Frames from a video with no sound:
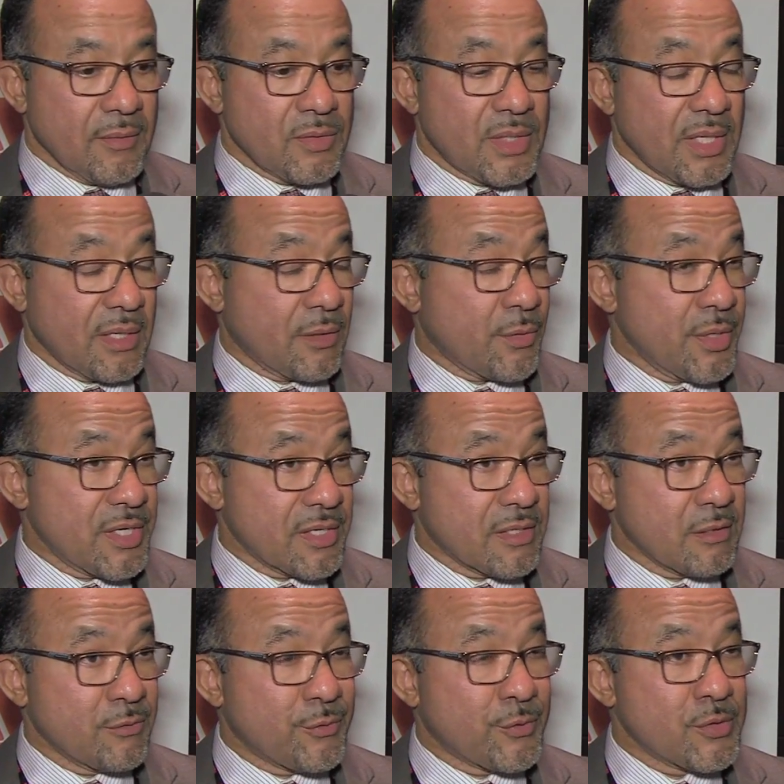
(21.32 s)
They're
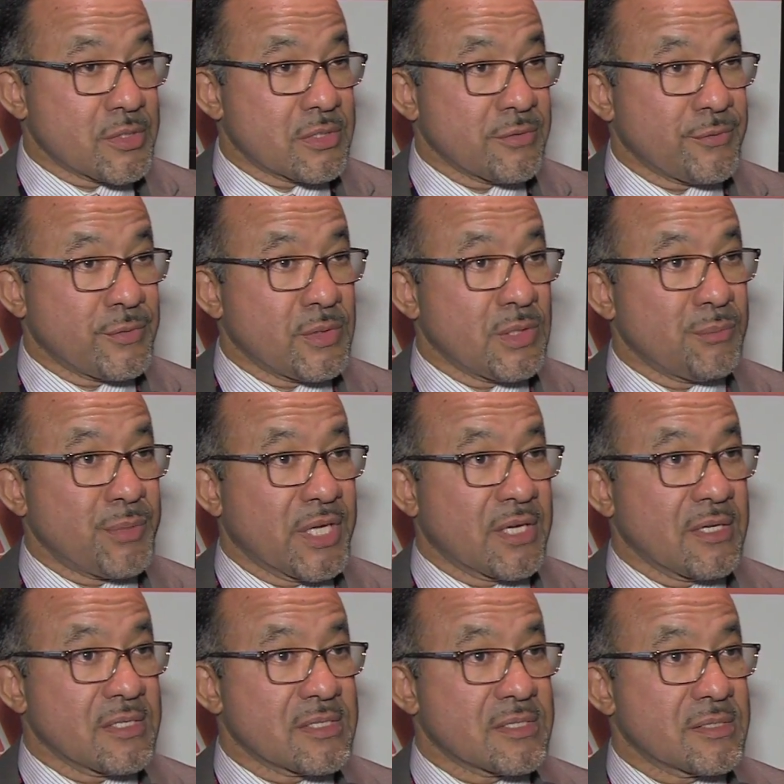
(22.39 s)
critical, first of all,
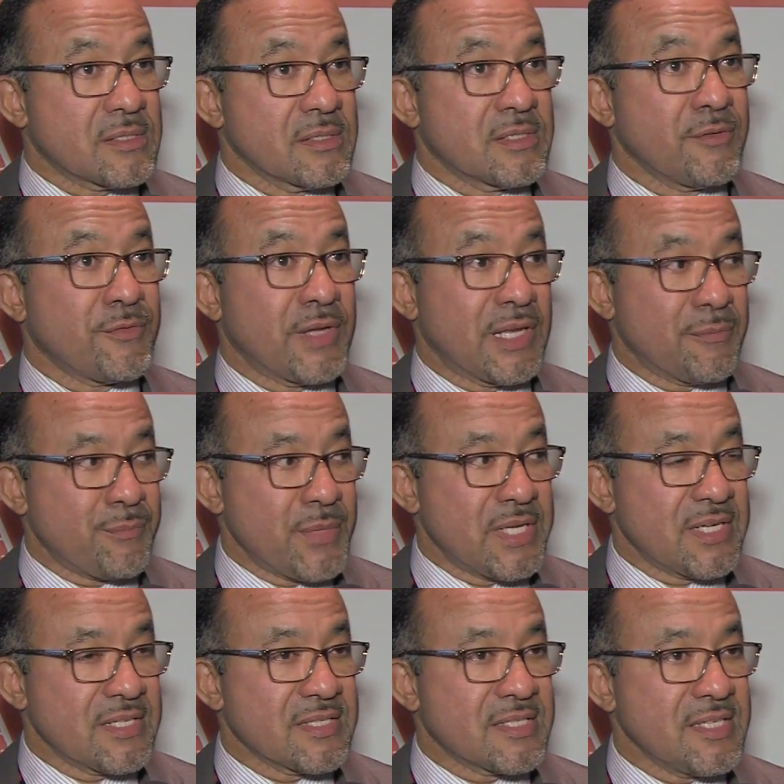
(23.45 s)
because
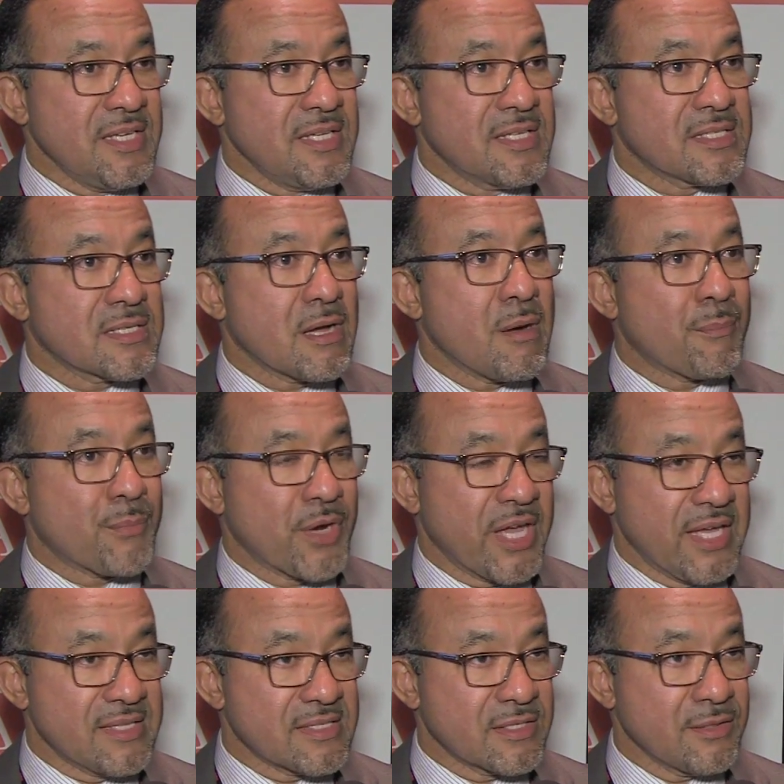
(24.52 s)
development is seen as
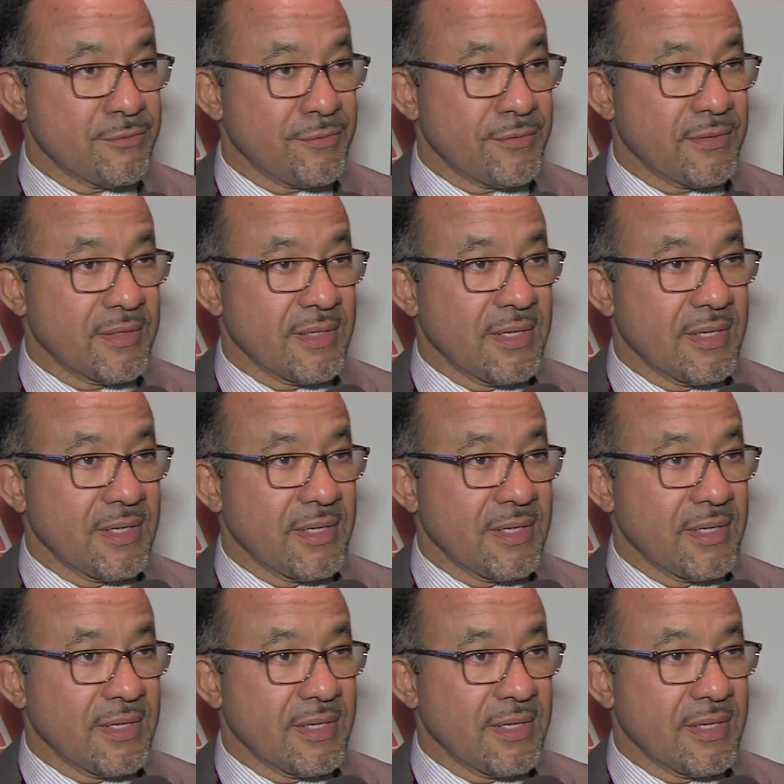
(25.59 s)
comprehensive.